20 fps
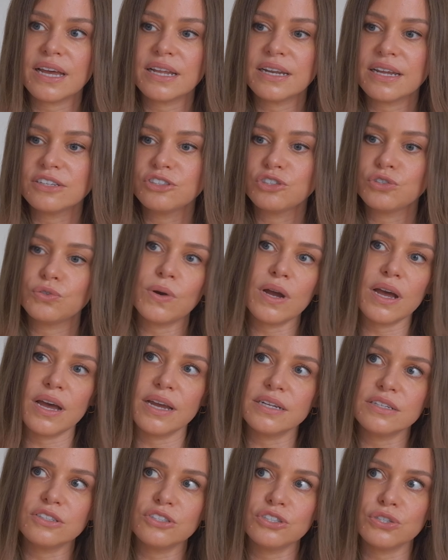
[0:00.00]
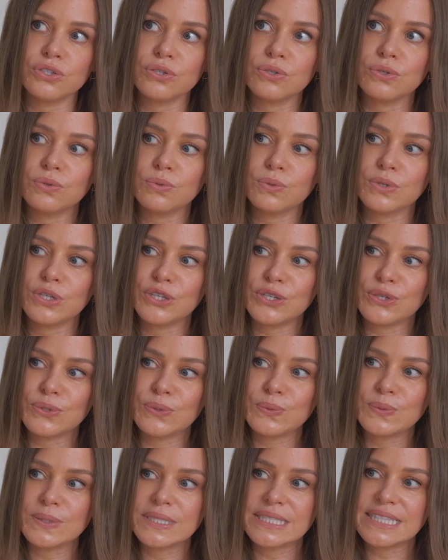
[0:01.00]
And I try to
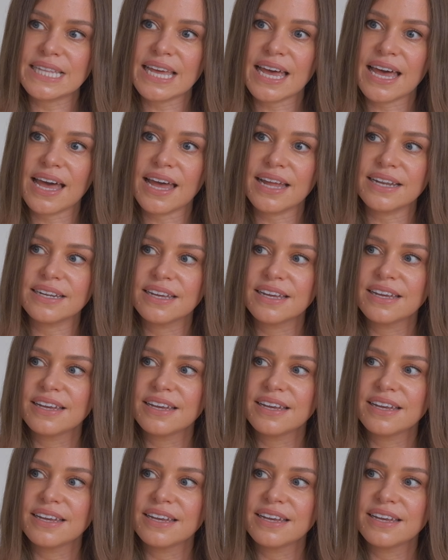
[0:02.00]
use that